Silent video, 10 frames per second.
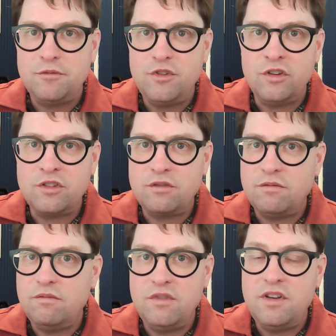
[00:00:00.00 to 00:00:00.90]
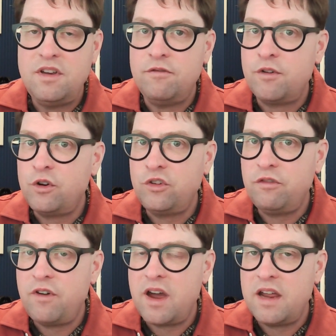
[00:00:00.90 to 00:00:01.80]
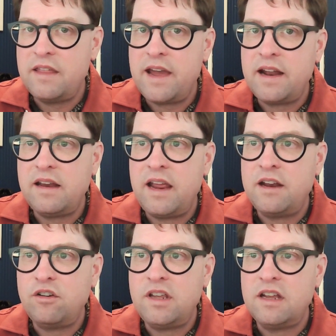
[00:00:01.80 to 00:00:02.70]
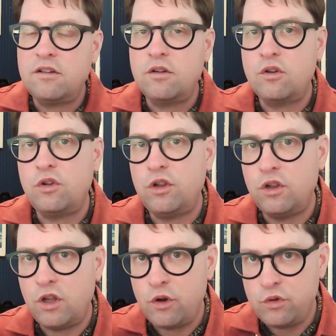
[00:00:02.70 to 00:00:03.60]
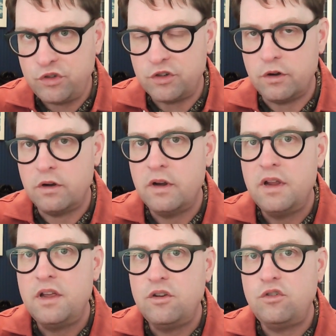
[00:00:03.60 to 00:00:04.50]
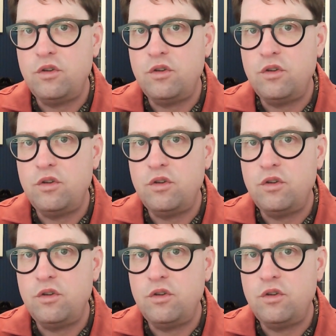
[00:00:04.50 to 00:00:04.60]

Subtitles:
Just diversify that and get closer to